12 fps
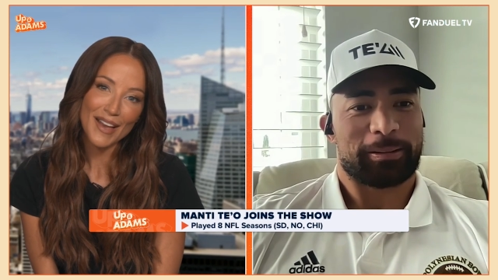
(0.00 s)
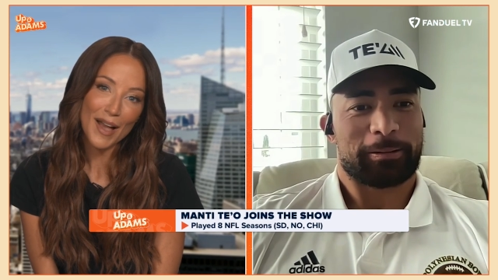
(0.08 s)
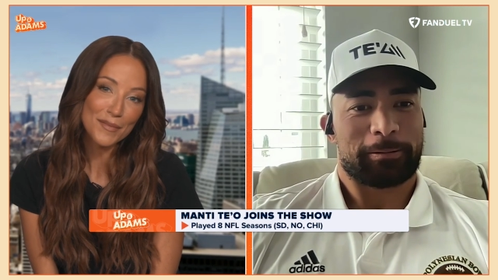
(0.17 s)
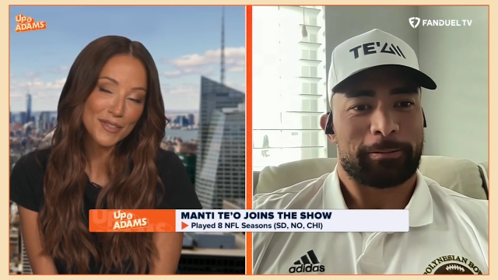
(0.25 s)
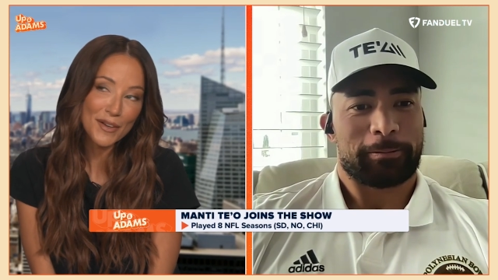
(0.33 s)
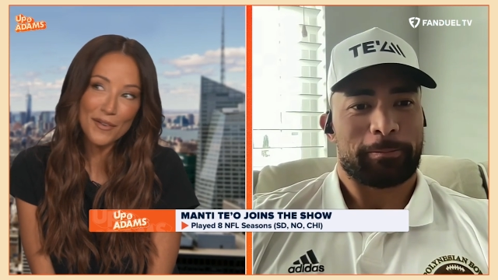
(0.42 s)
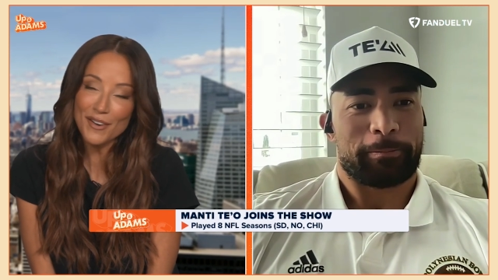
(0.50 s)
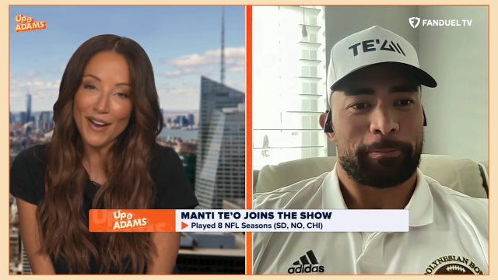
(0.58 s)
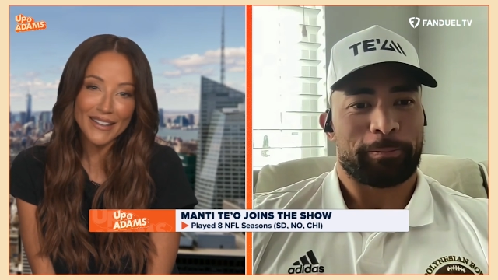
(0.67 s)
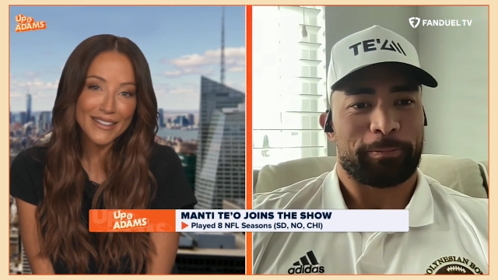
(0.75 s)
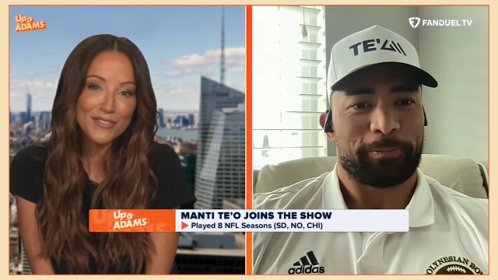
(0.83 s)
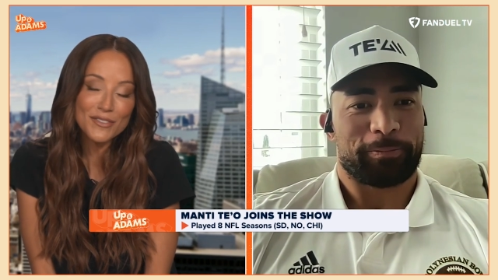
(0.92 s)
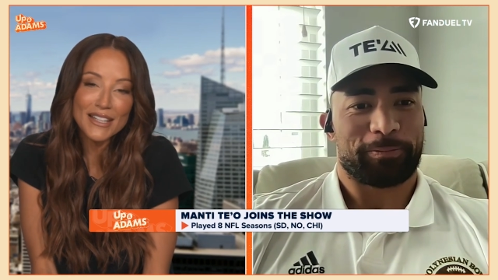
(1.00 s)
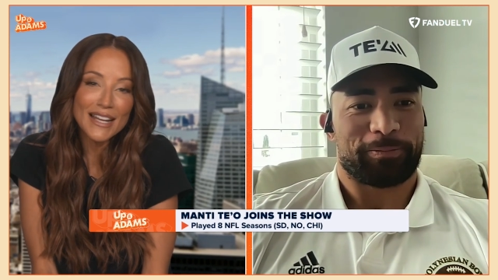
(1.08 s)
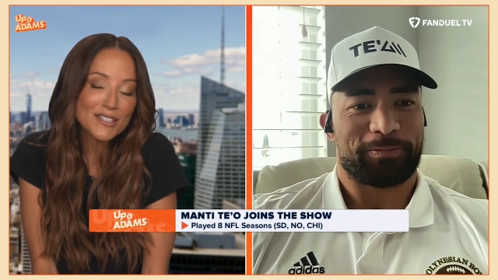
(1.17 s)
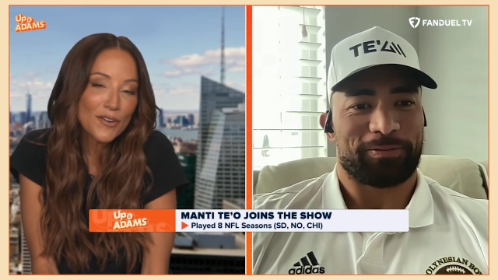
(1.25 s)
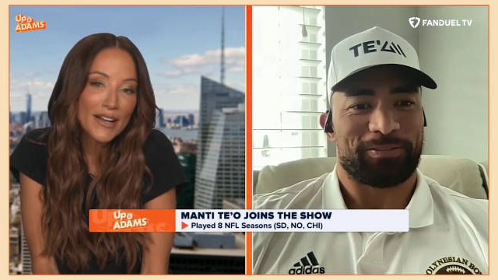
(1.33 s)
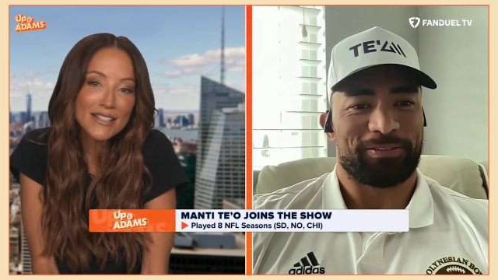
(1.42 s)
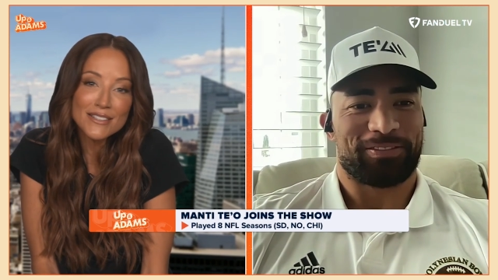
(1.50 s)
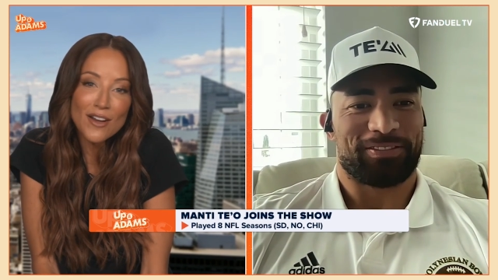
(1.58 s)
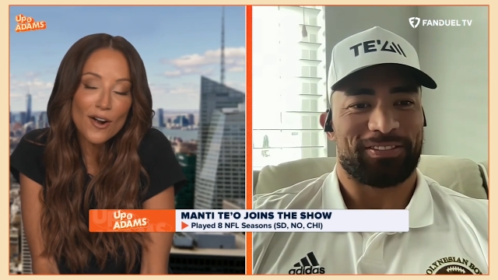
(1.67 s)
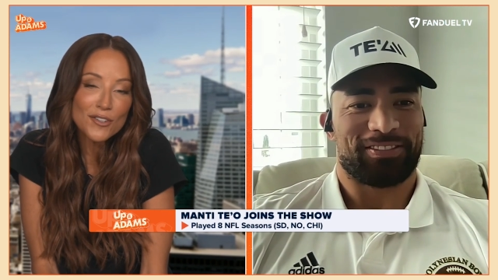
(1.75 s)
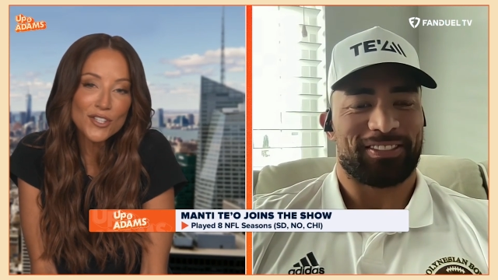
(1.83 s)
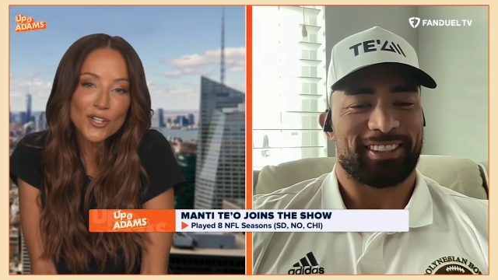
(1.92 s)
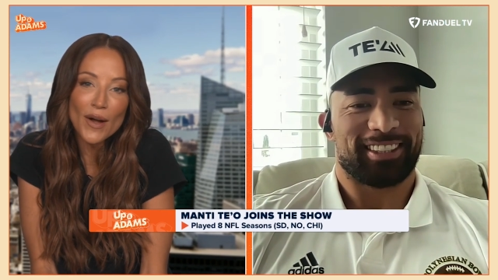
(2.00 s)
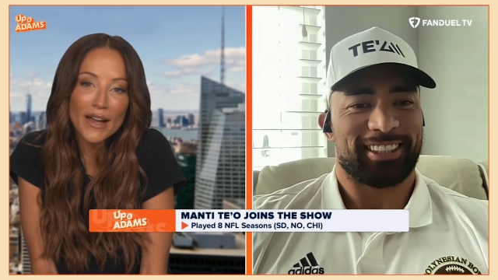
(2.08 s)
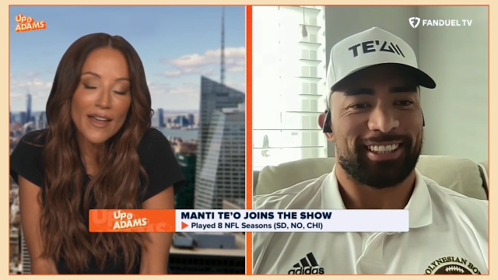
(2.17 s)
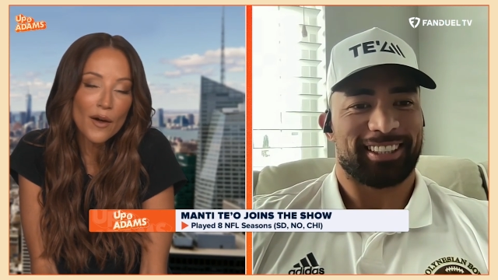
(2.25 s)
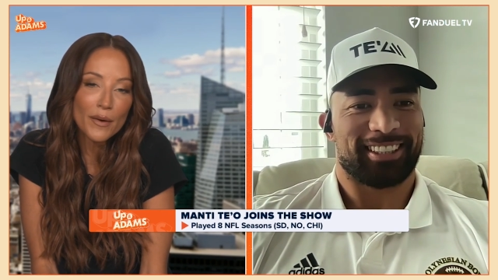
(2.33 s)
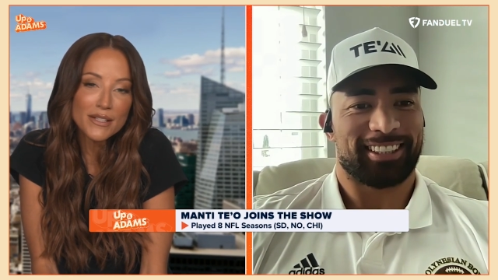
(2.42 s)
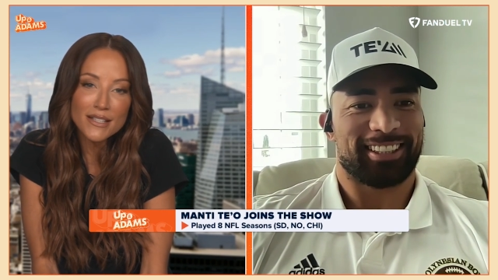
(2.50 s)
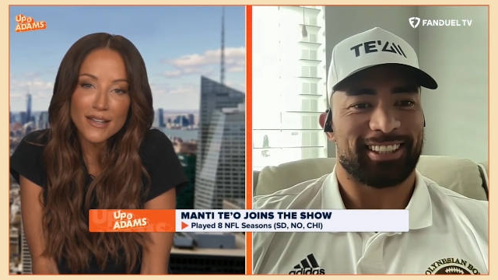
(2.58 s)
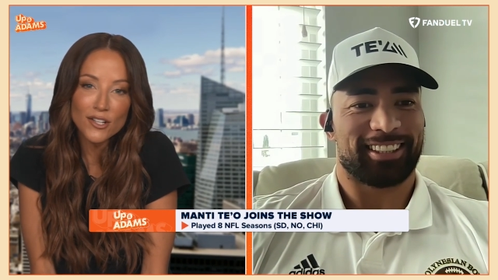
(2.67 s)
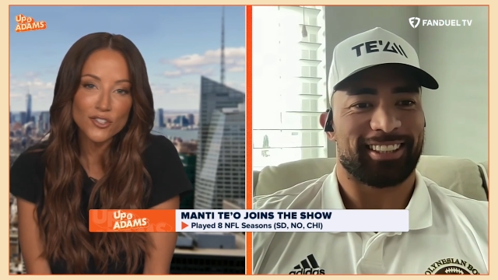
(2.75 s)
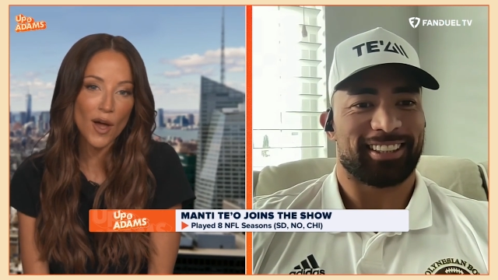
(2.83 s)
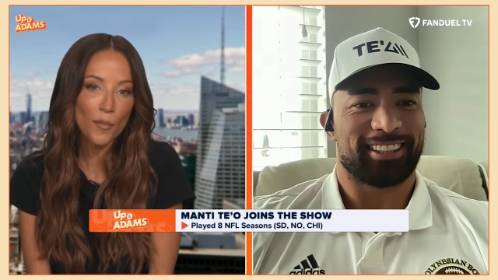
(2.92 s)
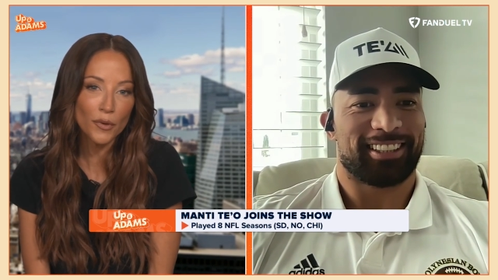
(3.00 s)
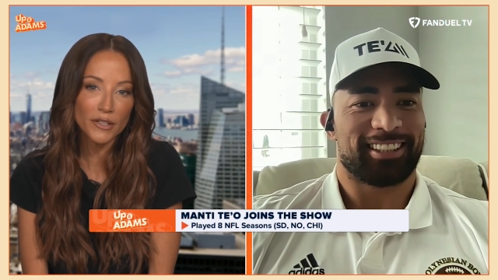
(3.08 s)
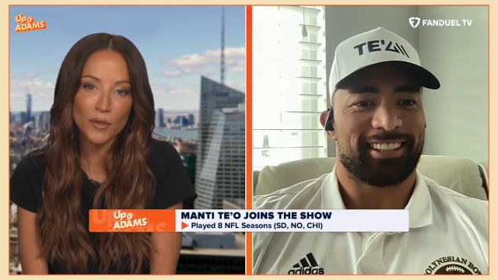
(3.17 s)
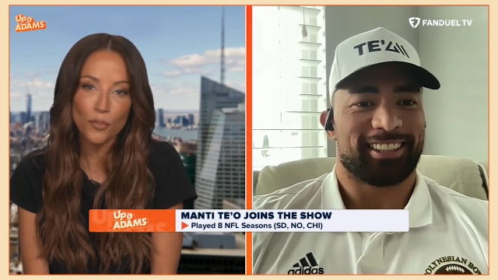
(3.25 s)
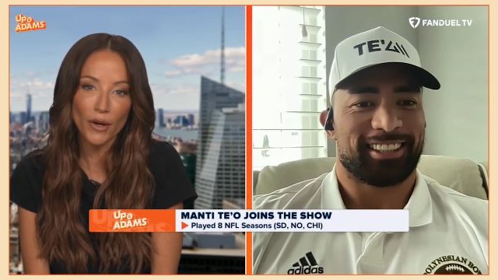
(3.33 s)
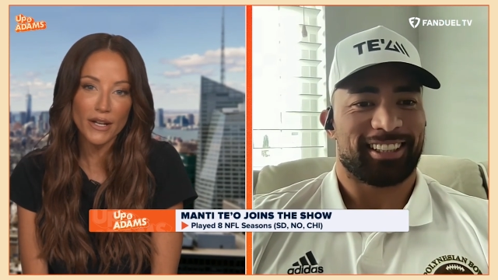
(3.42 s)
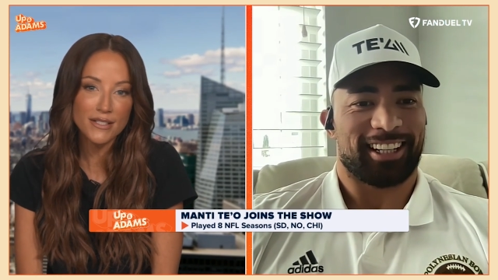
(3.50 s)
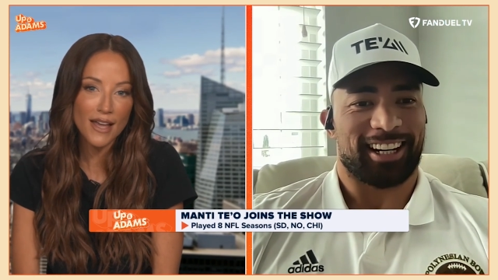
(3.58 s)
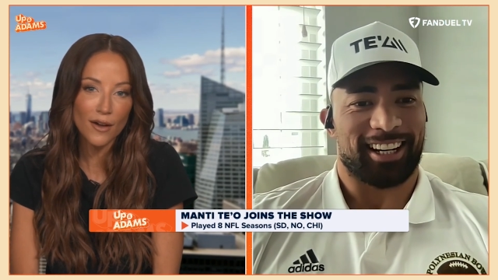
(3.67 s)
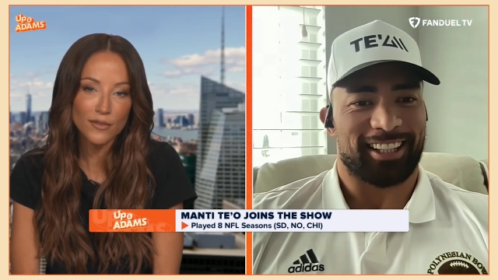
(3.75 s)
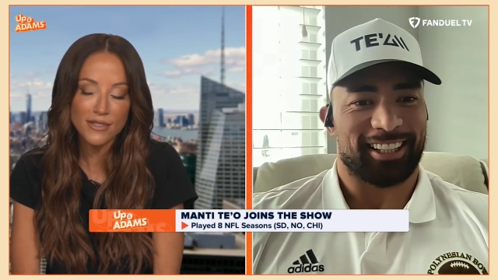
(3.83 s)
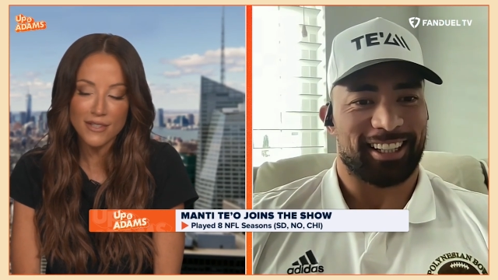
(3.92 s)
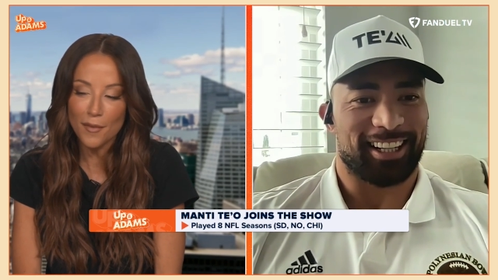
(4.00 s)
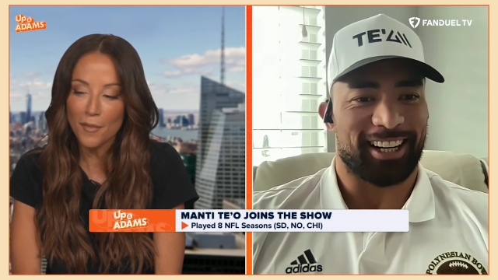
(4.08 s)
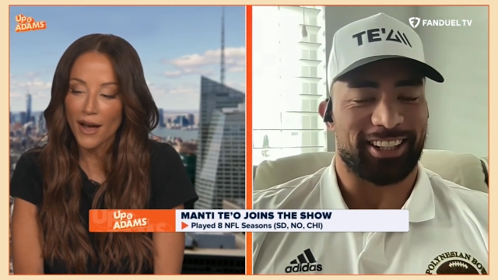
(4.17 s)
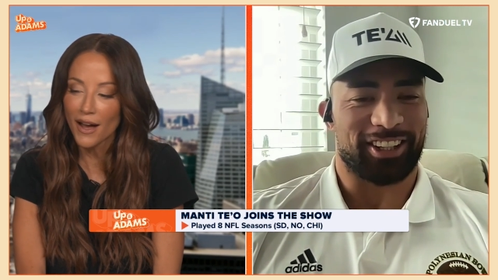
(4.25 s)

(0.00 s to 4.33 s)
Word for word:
Speaker 1: I'm so great. It's really it's great to talk to you. I can't wait to catch up. We're going to break down some